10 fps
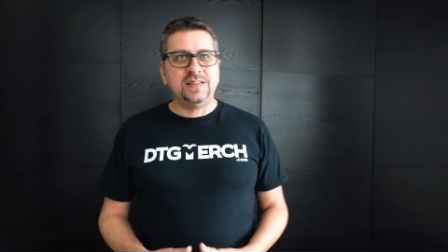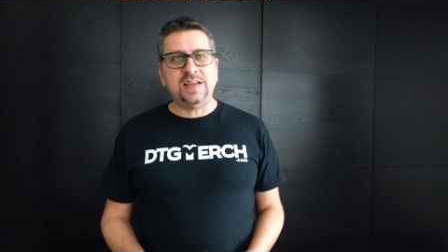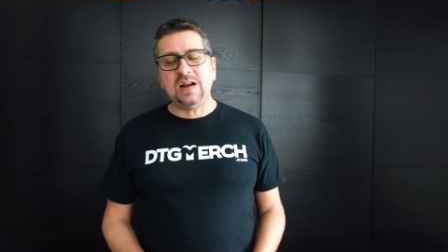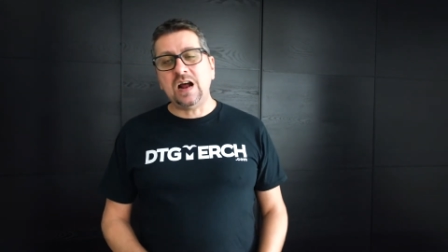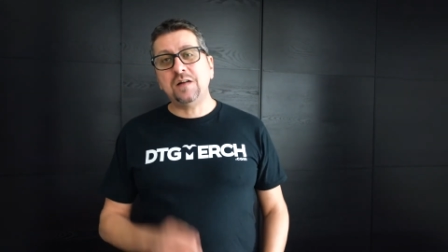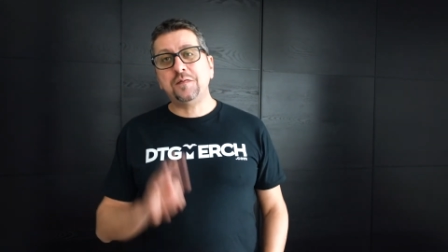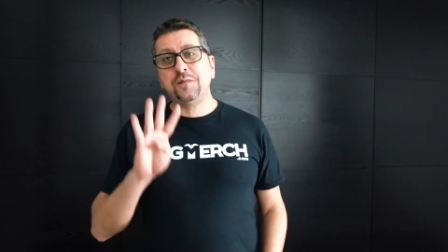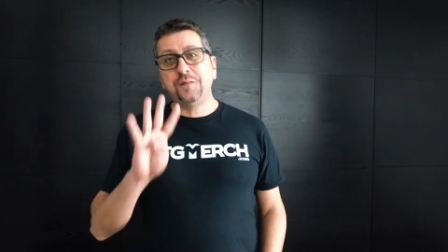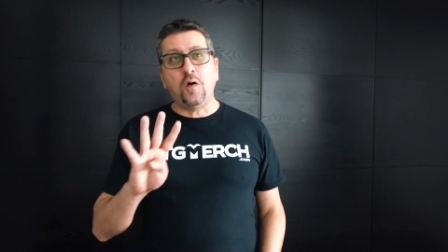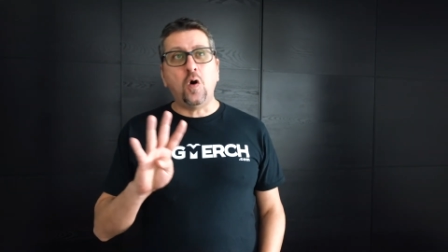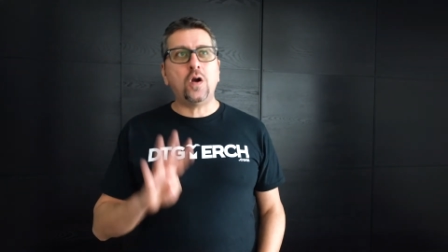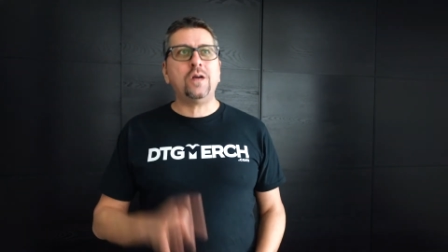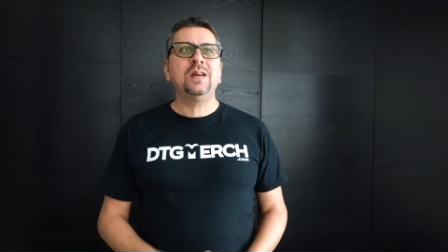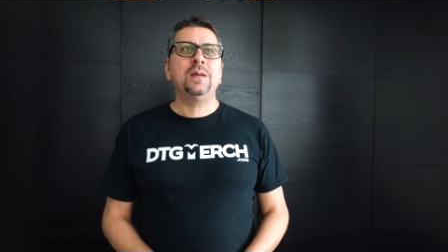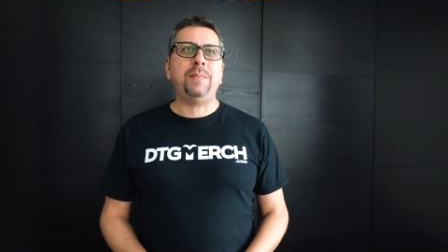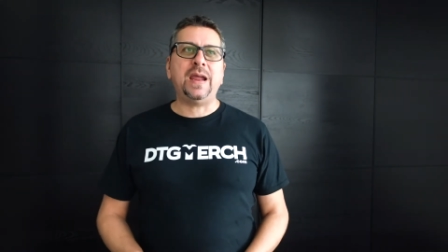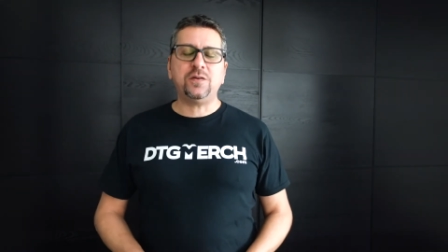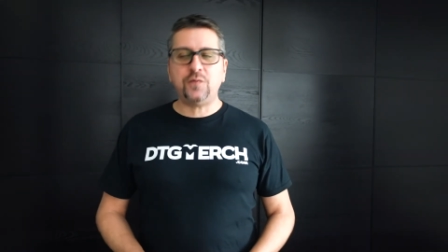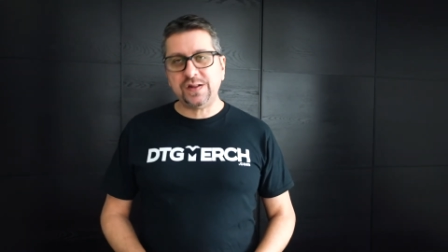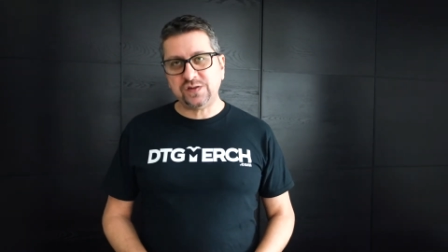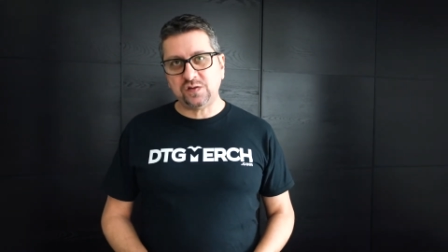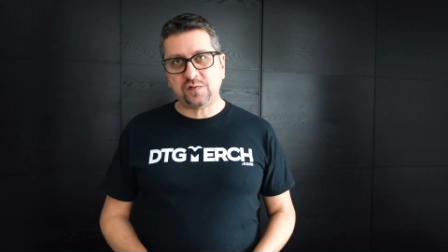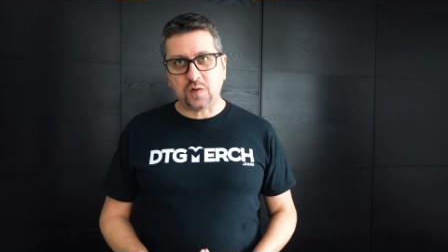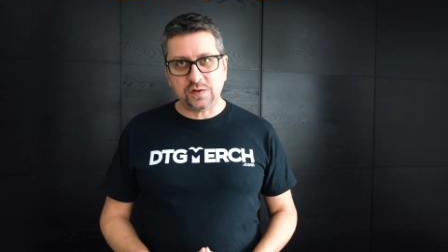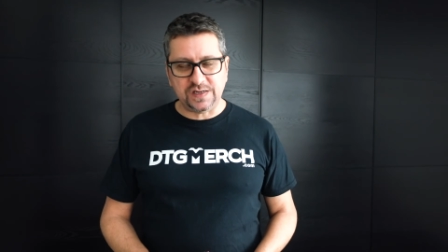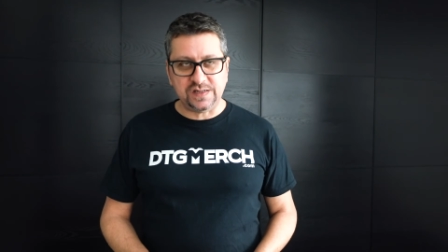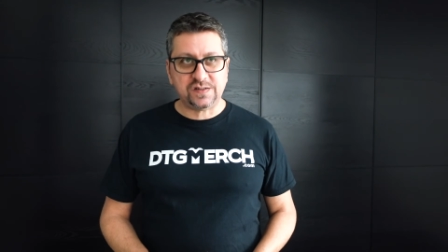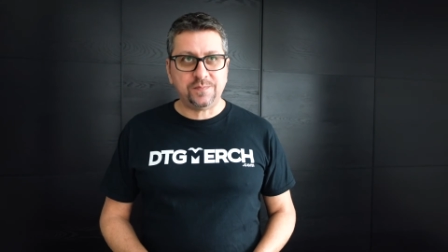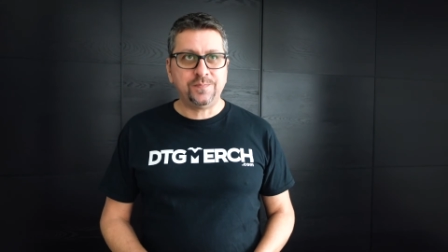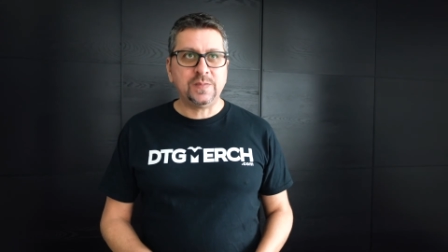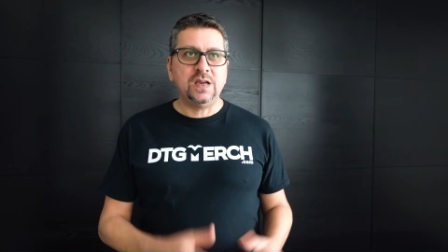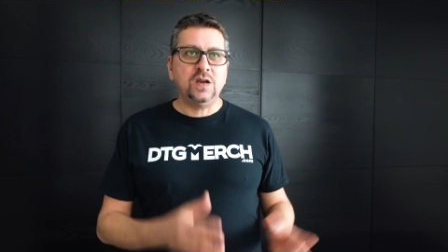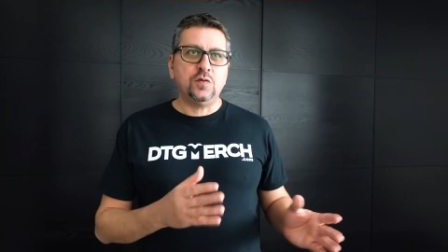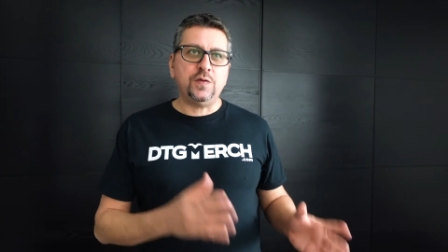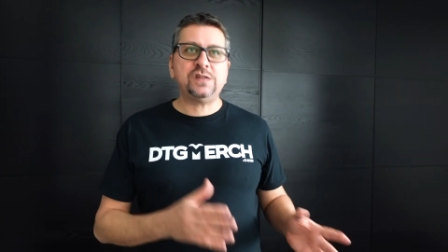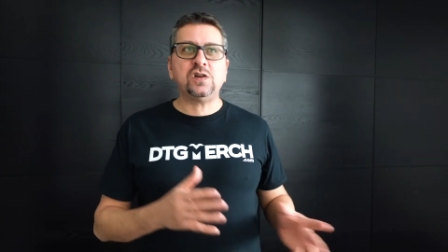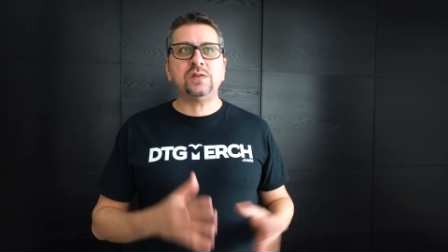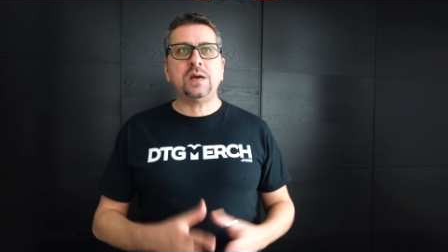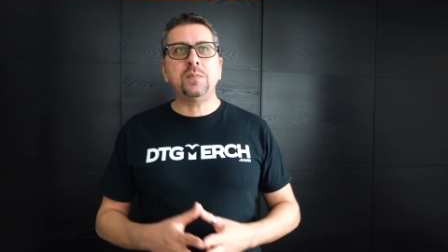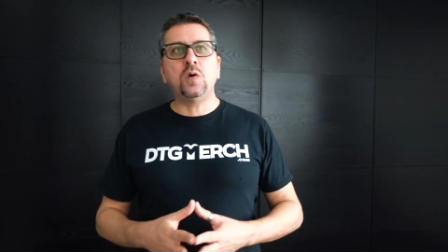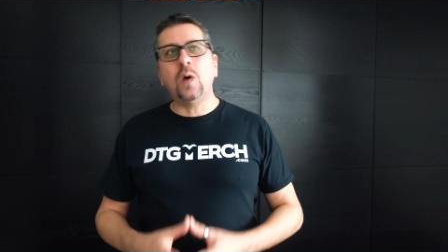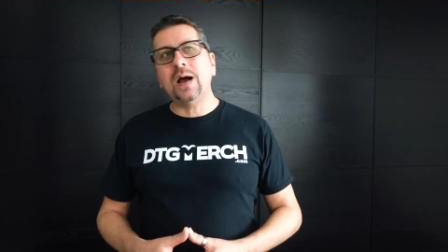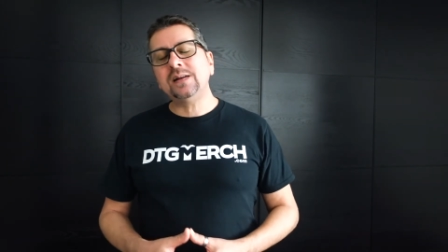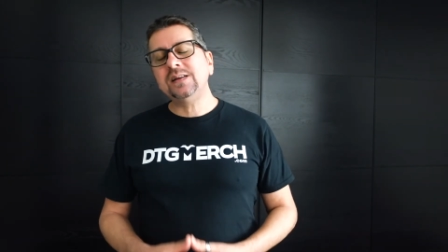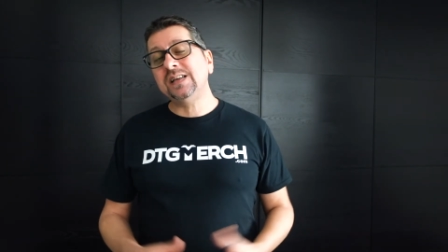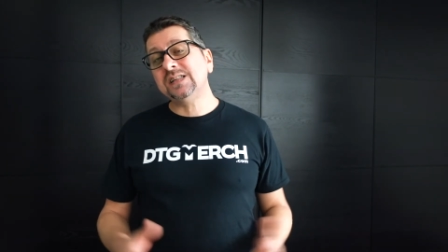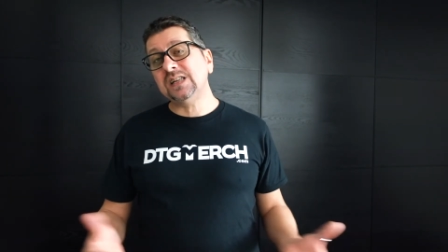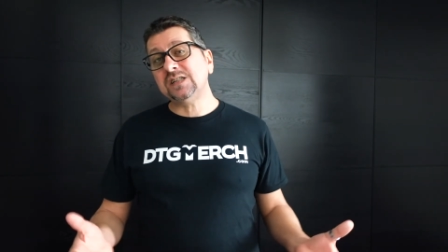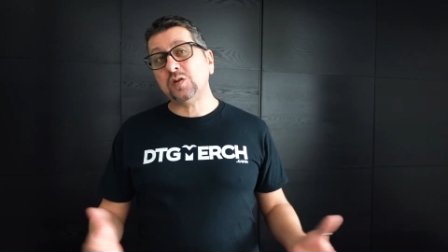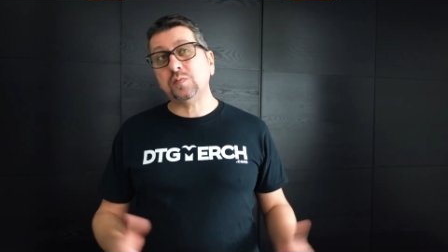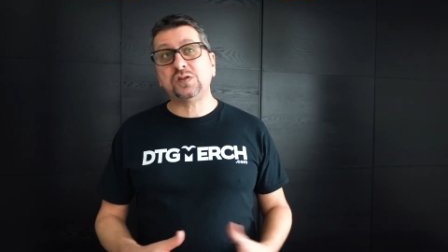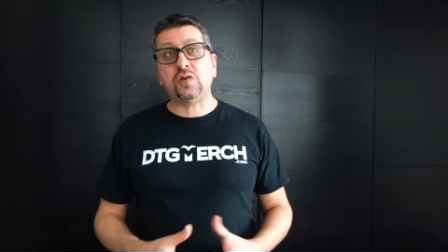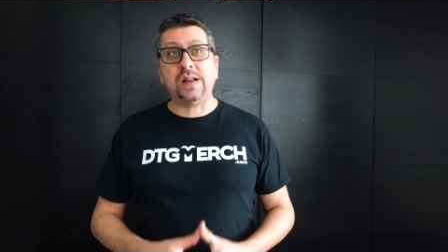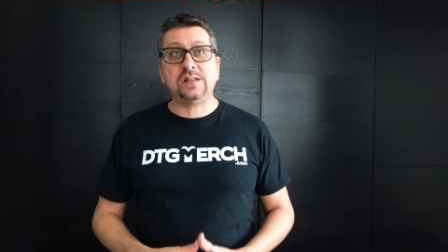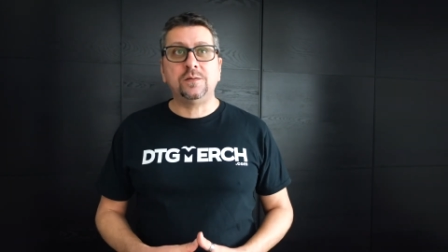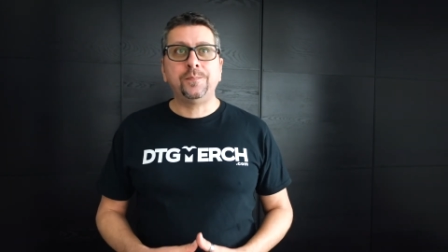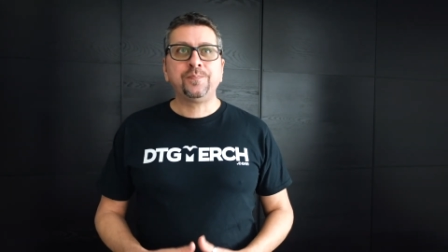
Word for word: There are four main reasons for this. Reason number one is the substrate.